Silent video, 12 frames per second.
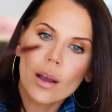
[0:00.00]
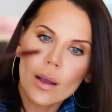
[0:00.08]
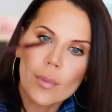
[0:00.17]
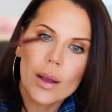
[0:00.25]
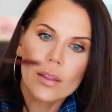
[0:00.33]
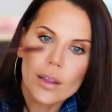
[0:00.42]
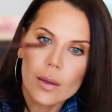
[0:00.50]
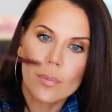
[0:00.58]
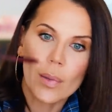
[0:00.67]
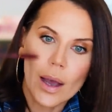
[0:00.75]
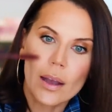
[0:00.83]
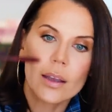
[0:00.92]
am I
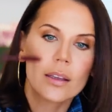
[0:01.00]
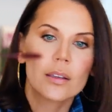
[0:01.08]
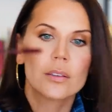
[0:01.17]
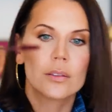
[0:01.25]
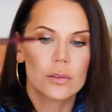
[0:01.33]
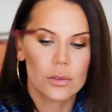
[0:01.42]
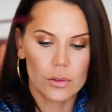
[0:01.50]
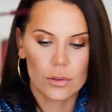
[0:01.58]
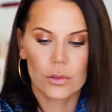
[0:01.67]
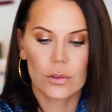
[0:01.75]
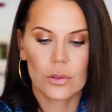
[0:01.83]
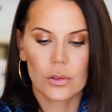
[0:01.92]
like back in
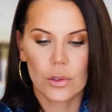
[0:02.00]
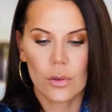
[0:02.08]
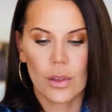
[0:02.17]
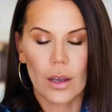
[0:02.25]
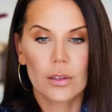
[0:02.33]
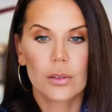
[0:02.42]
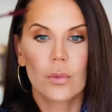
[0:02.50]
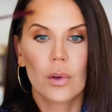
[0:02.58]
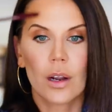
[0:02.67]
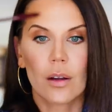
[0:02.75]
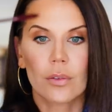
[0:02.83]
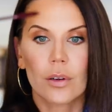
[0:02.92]
2000
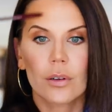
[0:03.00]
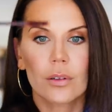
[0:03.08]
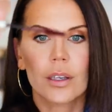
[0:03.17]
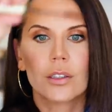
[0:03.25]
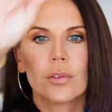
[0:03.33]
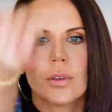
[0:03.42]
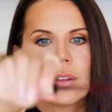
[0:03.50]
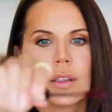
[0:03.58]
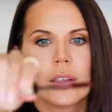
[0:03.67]
whatever, like doing